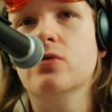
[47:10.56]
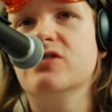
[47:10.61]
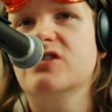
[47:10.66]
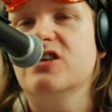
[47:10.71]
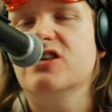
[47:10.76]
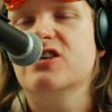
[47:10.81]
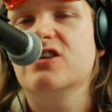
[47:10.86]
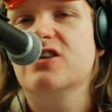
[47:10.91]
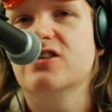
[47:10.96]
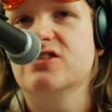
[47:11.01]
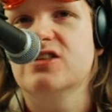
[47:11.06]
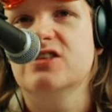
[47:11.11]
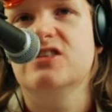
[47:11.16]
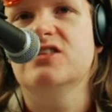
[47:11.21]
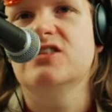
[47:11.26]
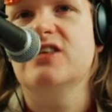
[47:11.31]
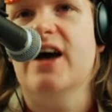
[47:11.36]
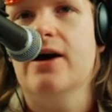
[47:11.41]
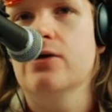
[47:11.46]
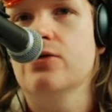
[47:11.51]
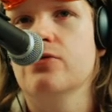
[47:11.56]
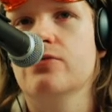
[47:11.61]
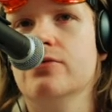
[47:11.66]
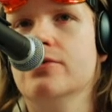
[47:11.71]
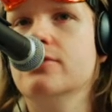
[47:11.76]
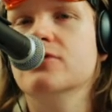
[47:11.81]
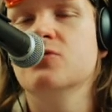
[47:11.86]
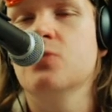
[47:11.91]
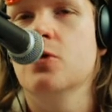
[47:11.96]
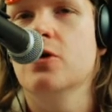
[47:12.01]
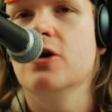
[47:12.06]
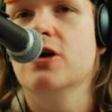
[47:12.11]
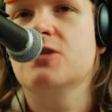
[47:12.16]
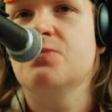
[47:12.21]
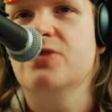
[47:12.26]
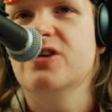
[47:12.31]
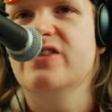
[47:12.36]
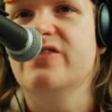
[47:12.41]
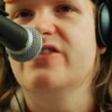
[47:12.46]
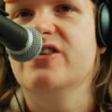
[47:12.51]
it because this is how the rules worked
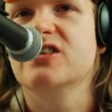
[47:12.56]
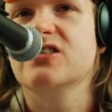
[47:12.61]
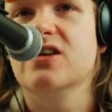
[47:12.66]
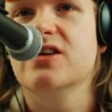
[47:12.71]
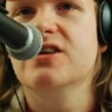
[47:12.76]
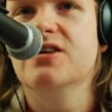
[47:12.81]
previously.